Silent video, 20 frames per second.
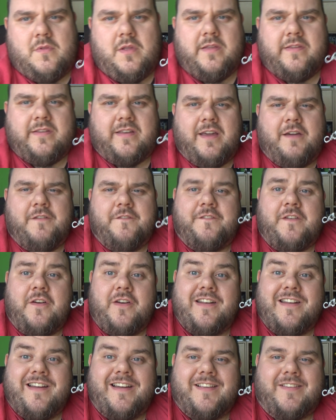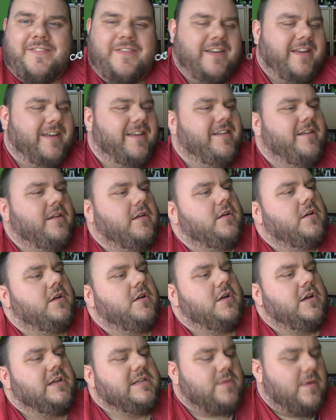So yeah, very nice figure.
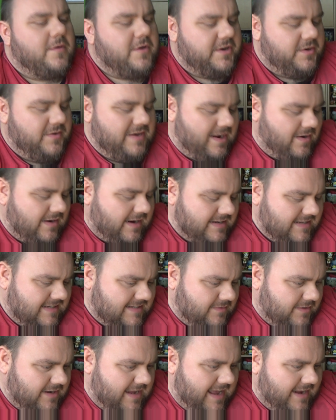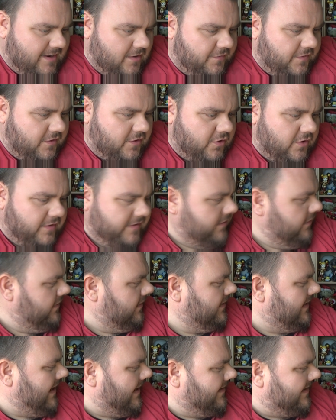So what we do now, guys, is I'm going to head over across to the
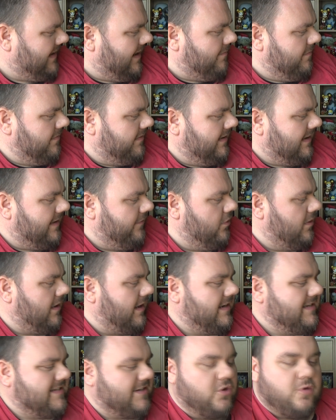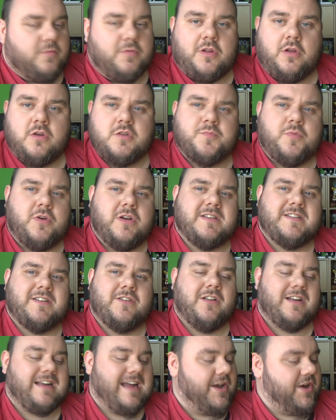desk cam to give you guys an up-close
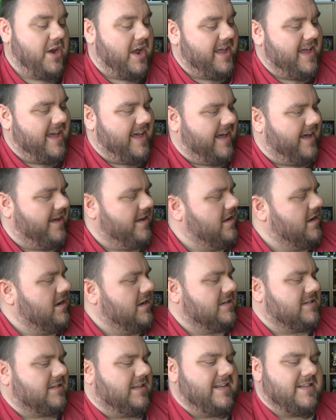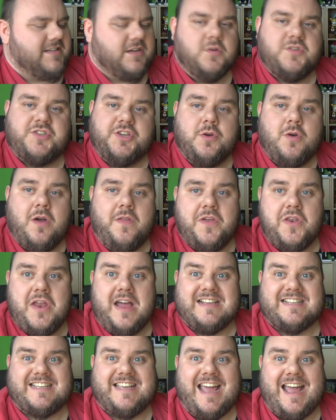personal look at Nitehare. So let's go to the
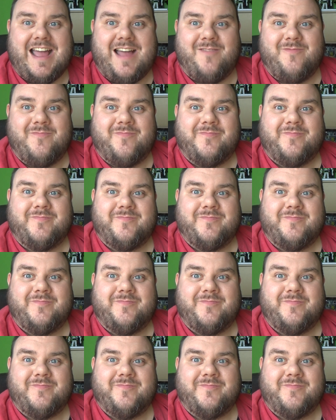desk cam!